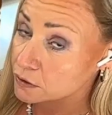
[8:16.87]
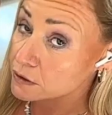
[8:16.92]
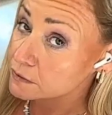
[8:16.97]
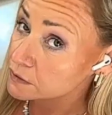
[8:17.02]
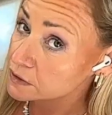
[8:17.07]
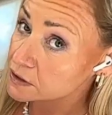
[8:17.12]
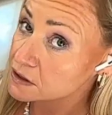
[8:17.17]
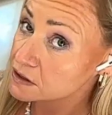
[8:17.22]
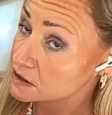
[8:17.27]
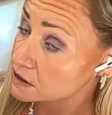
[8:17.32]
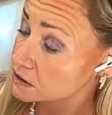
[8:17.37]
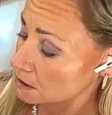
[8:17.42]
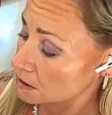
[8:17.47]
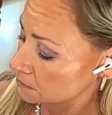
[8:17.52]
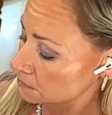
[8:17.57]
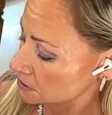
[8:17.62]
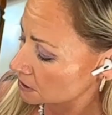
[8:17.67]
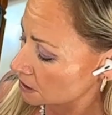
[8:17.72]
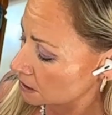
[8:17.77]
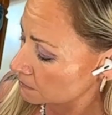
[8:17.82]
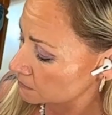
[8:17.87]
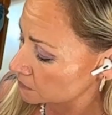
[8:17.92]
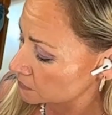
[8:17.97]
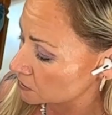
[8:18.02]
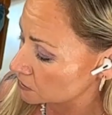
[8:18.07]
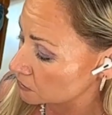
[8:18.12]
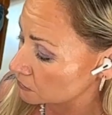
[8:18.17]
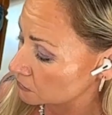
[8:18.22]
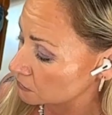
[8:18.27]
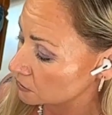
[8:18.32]
universe thumbs up
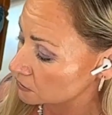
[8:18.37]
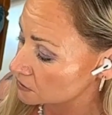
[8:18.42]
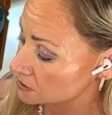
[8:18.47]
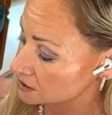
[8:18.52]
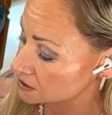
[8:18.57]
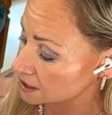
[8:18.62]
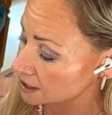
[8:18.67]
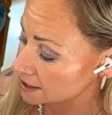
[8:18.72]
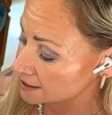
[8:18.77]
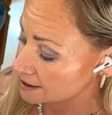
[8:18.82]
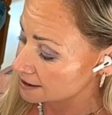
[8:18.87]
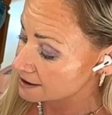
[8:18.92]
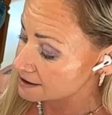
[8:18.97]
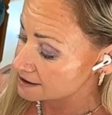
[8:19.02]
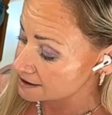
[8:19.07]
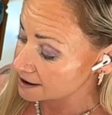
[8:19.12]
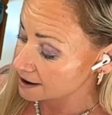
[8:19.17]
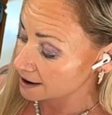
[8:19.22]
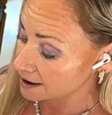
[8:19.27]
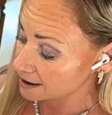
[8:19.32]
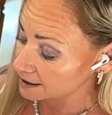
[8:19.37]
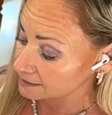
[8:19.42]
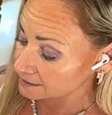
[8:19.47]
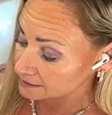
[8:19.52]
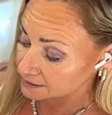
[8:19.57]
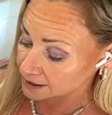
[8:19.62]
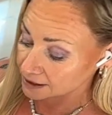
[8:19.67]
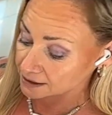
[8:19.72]
to you saying, yeah,